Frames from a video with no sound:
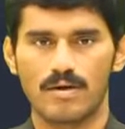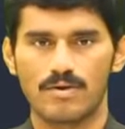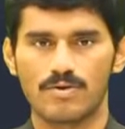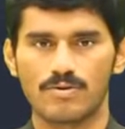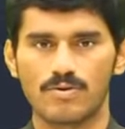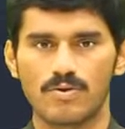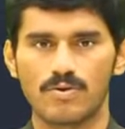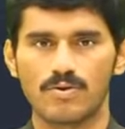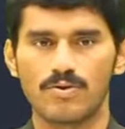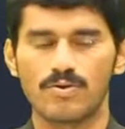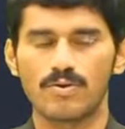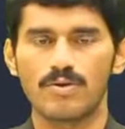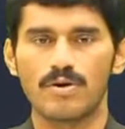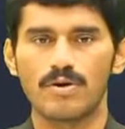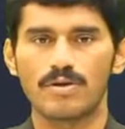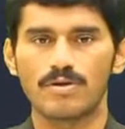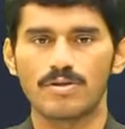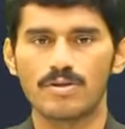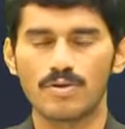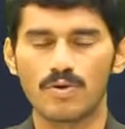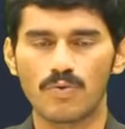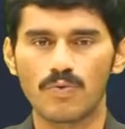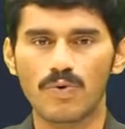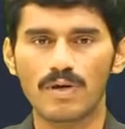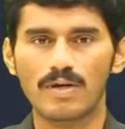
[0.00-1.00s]
So
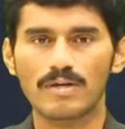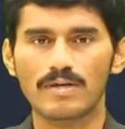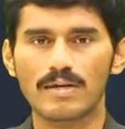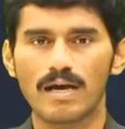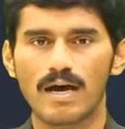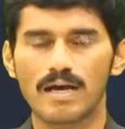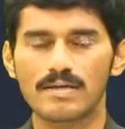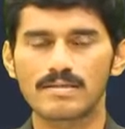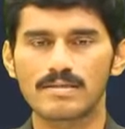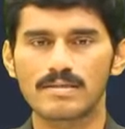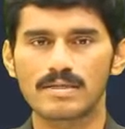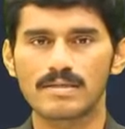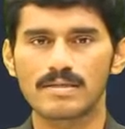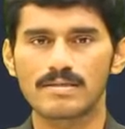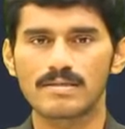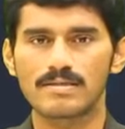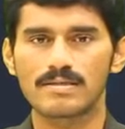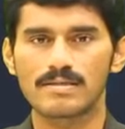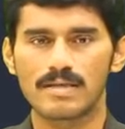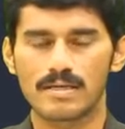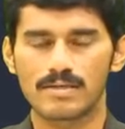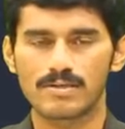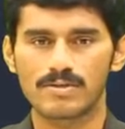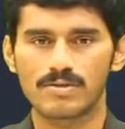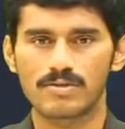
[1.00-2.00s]
your task is
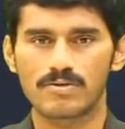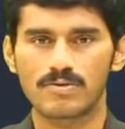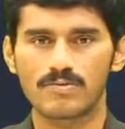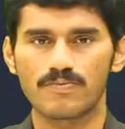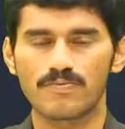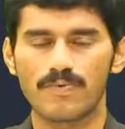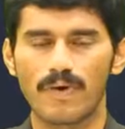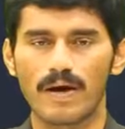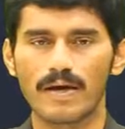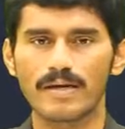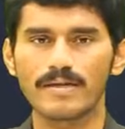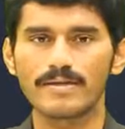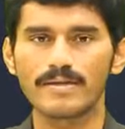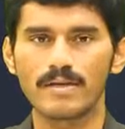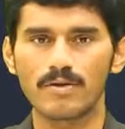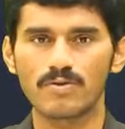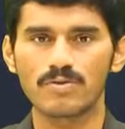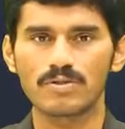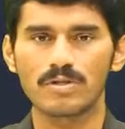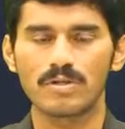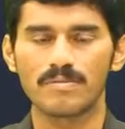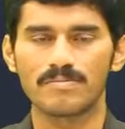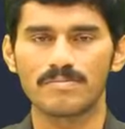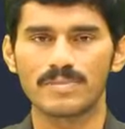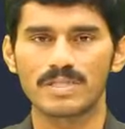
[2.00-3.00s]
just to find
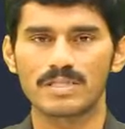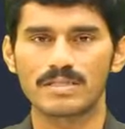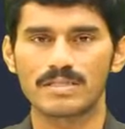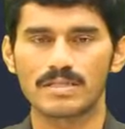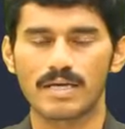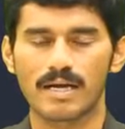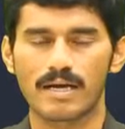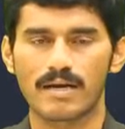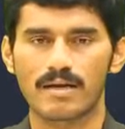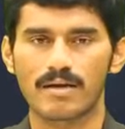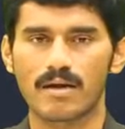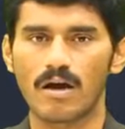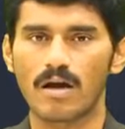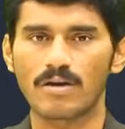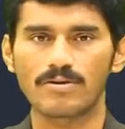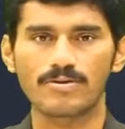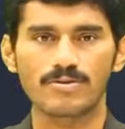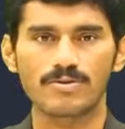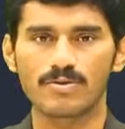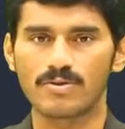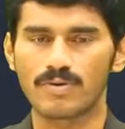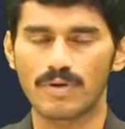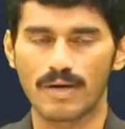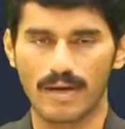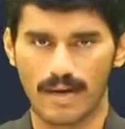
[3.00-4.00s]
out the mistake,
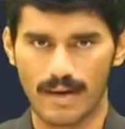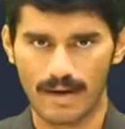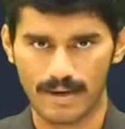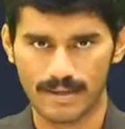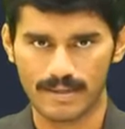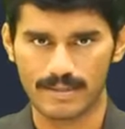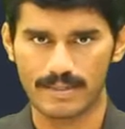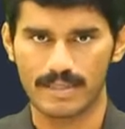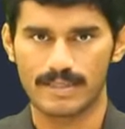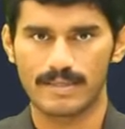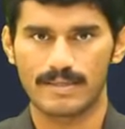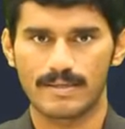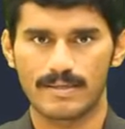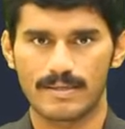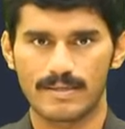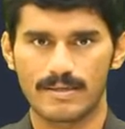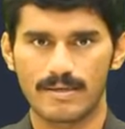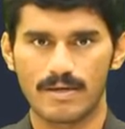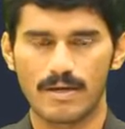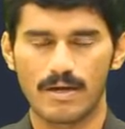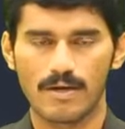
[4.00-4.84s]
not to correct it.